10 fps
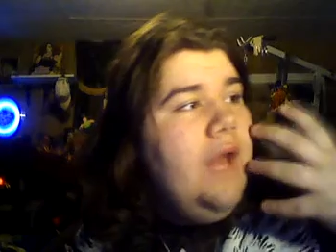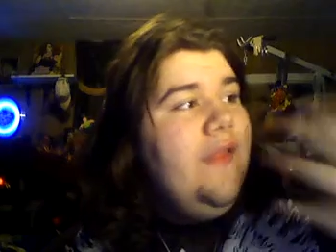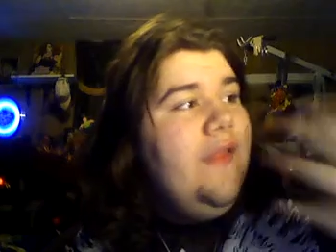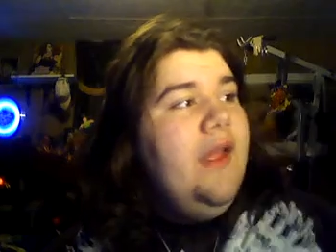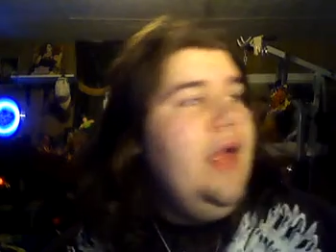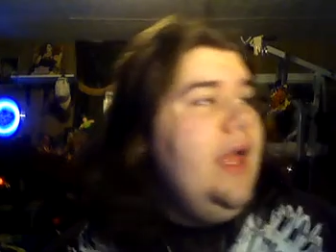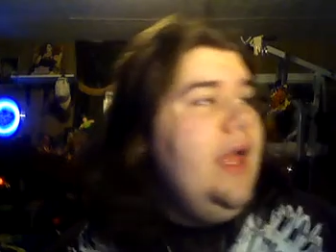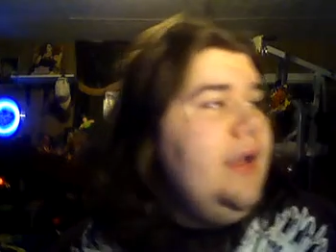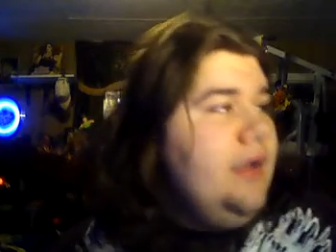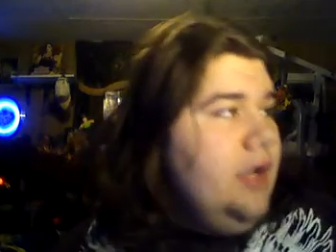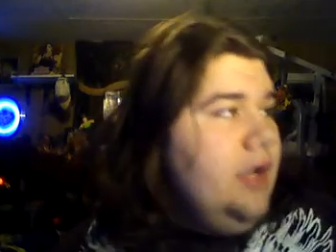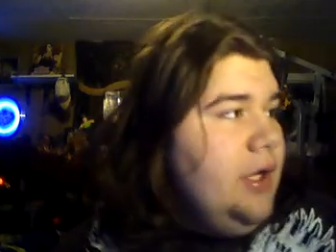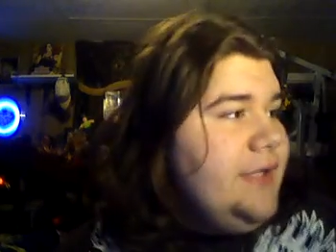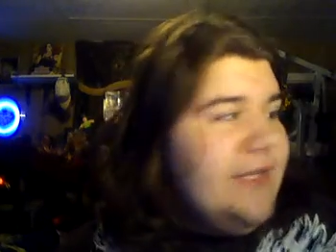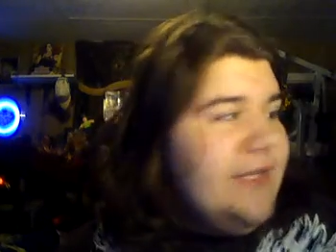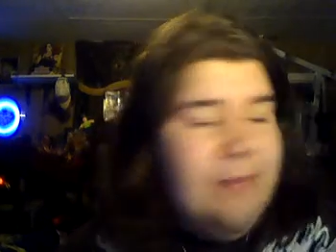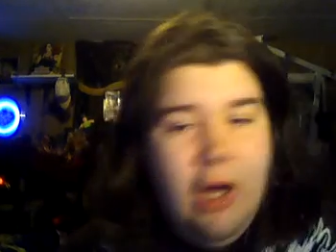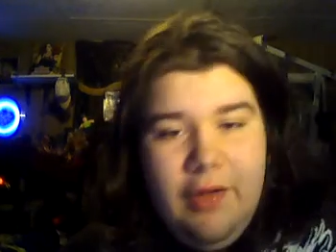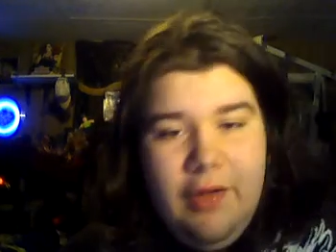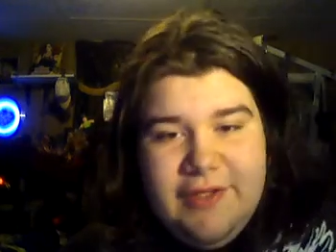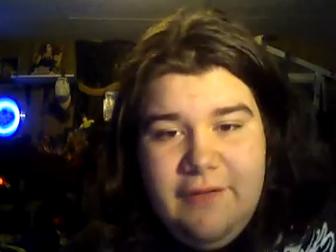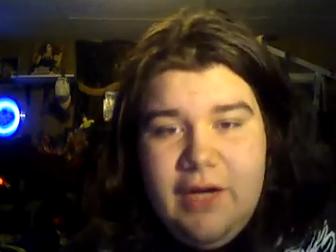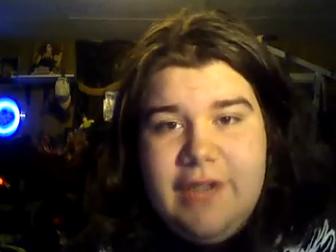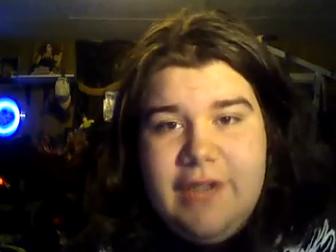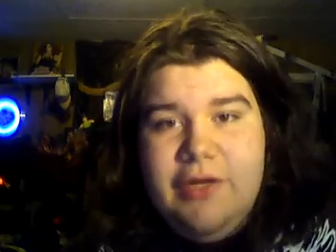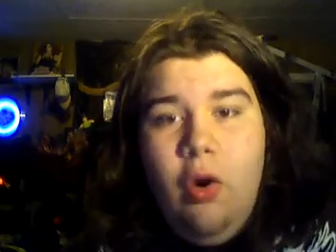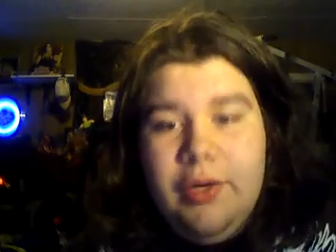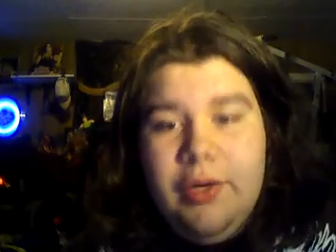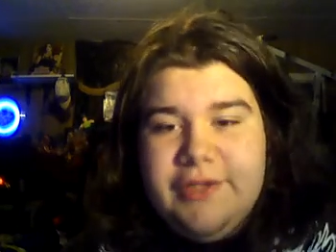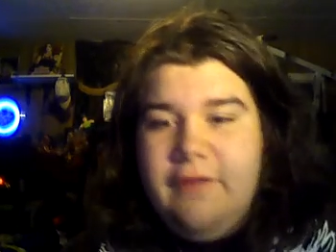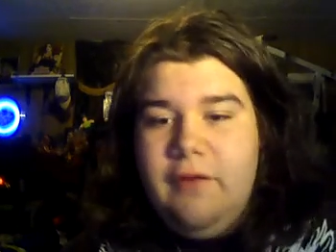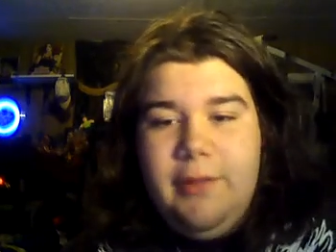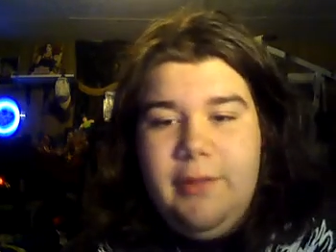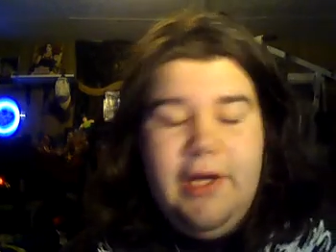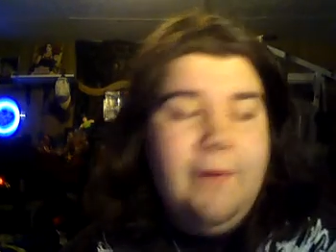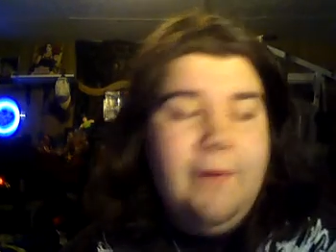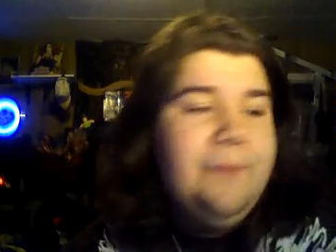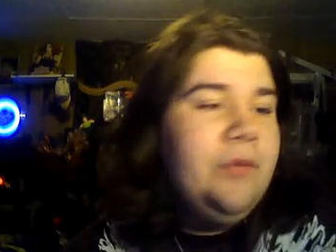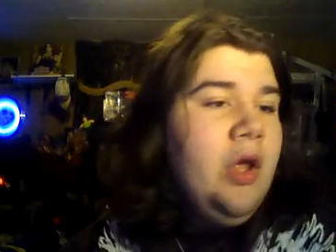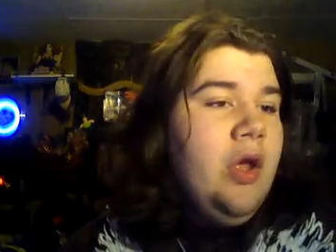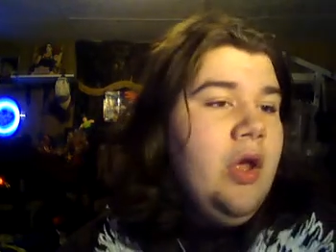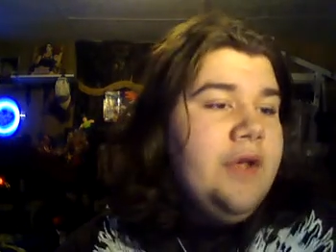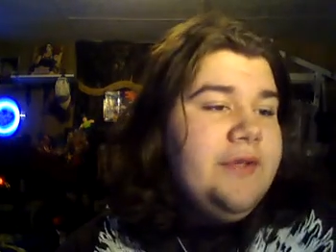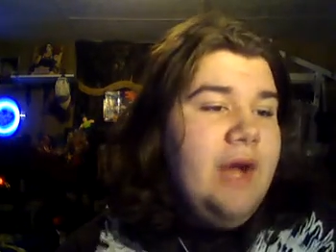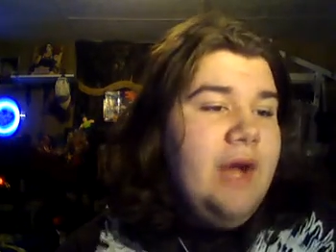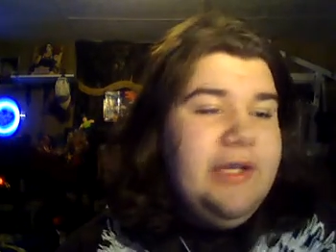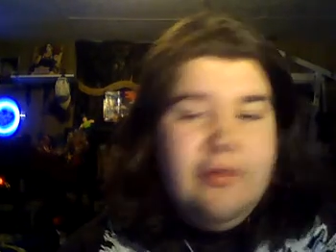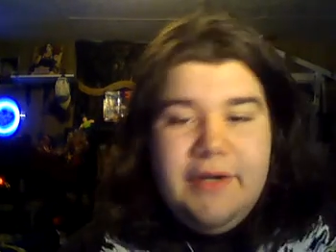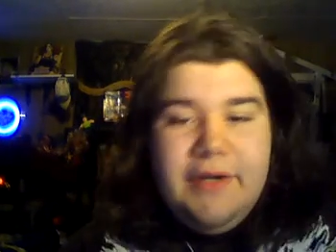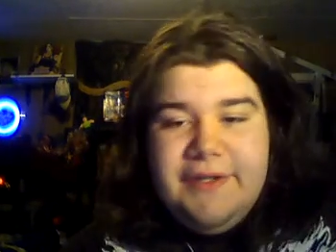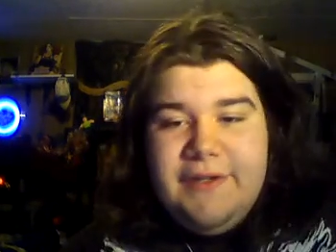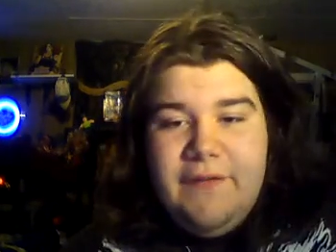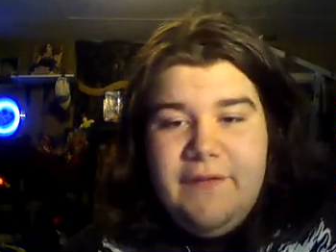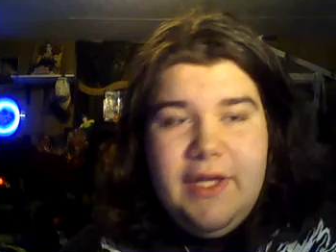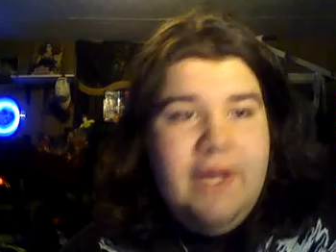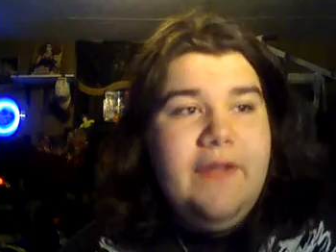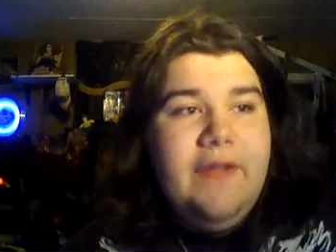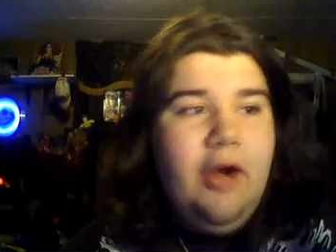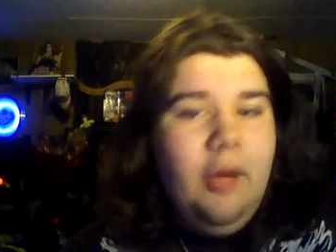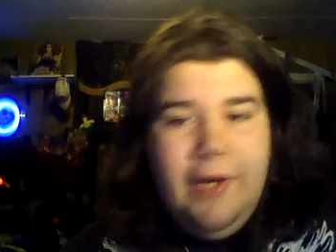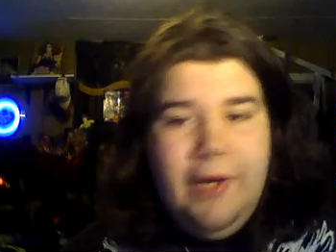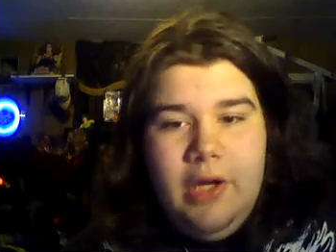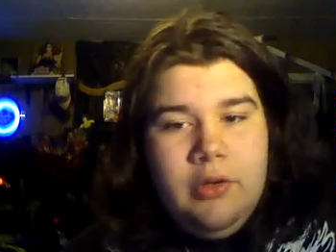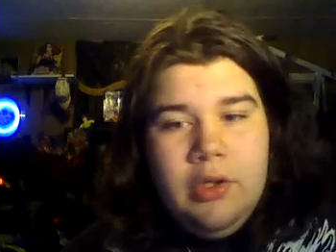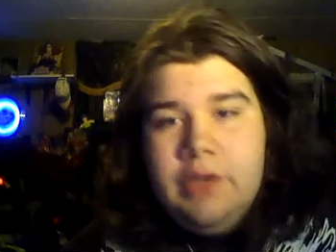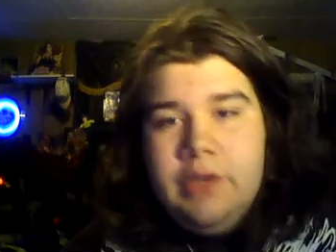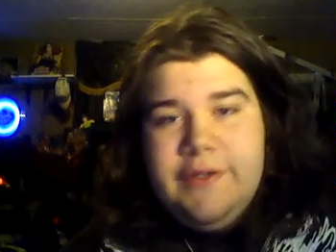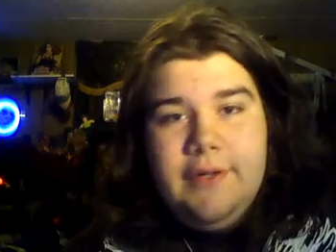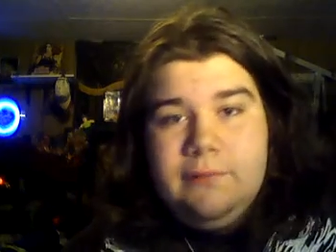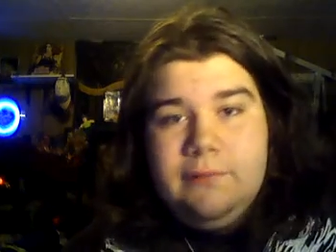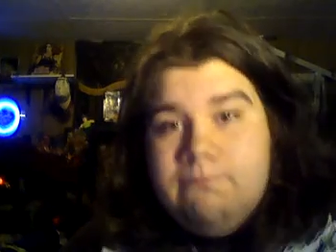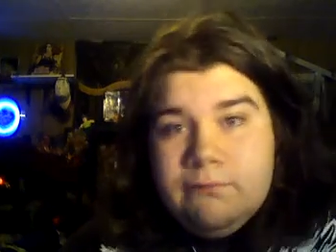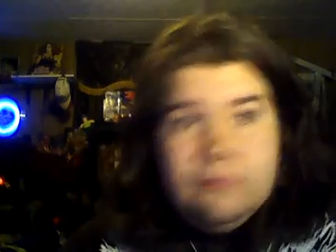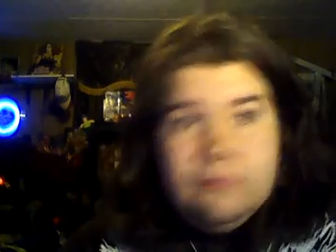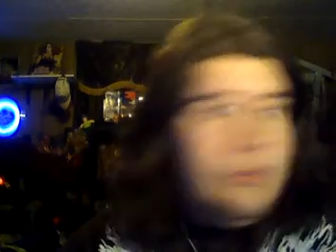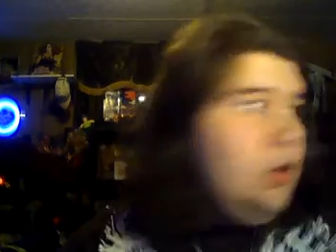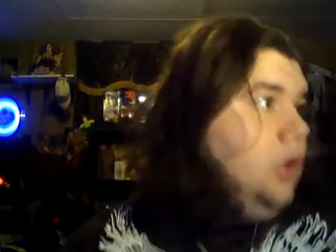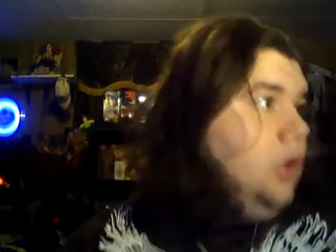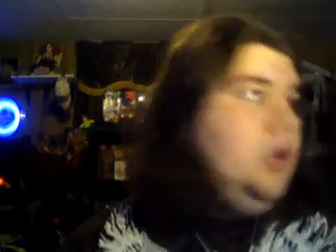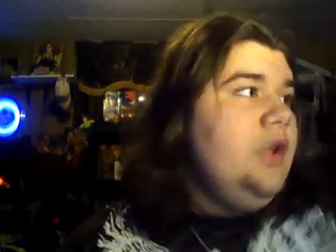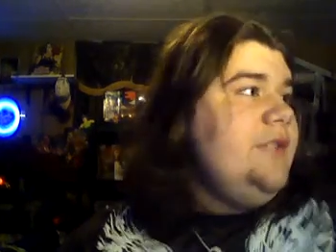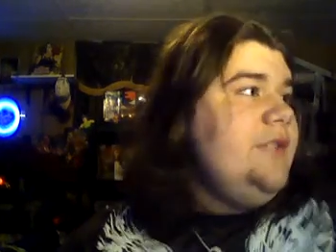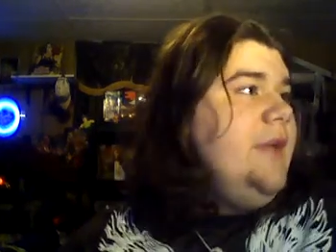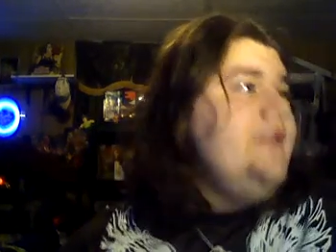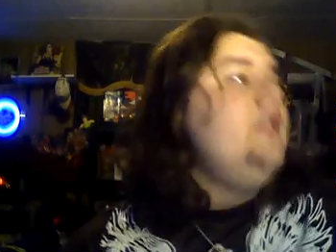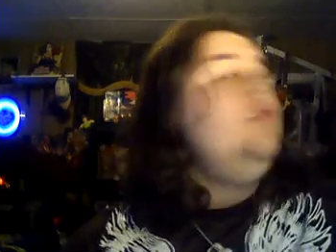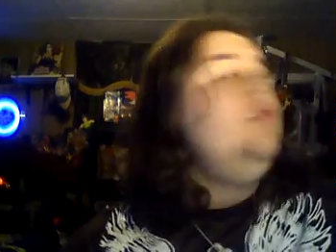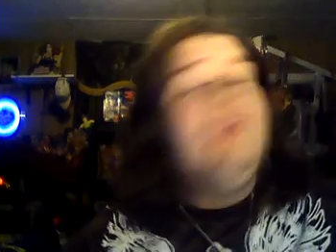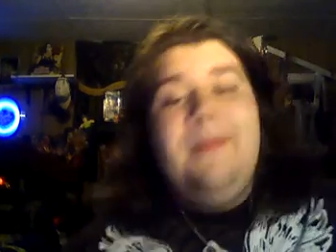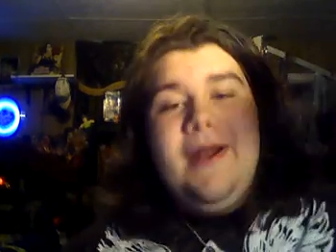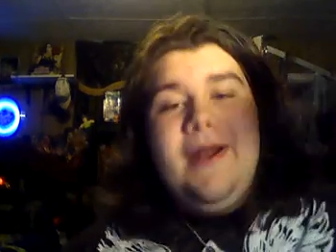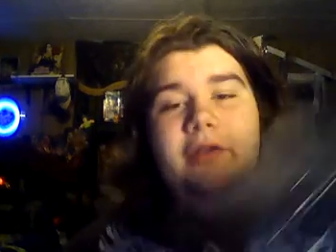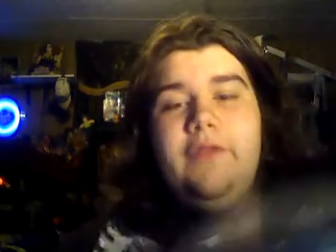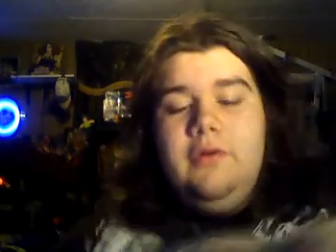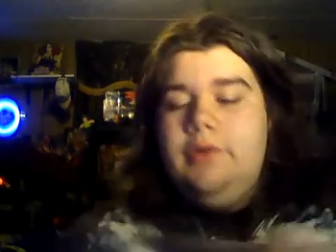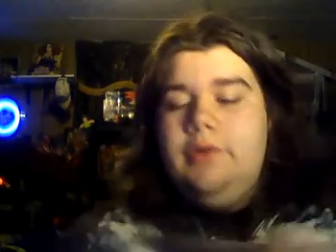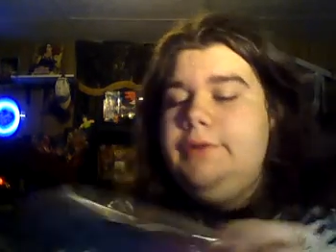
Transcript: And and since I bought all this stuff, they're actually holding stuff for me now. So any new wrestling stuff they get in, they call me now. So it's amazing. Okay, back to the review.